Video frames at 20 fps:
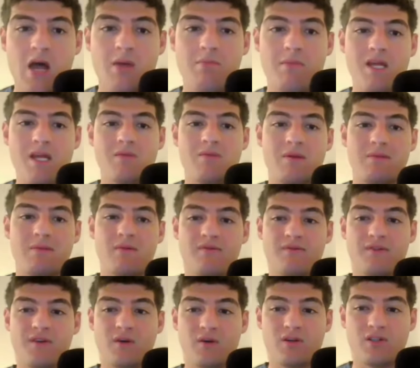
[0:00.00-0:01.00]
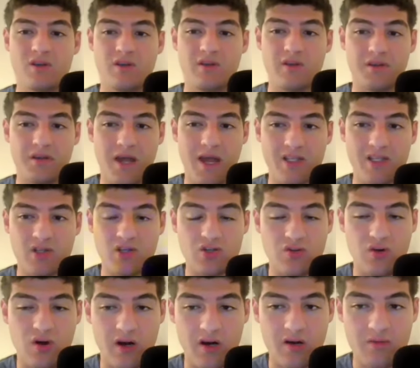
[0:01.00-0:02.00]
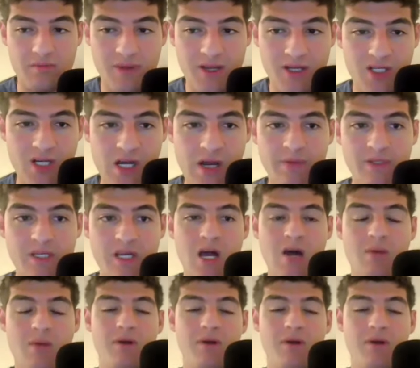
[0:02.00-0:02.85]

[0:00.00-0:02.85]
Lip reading: Many people feel as though the knights are stronger than bishops,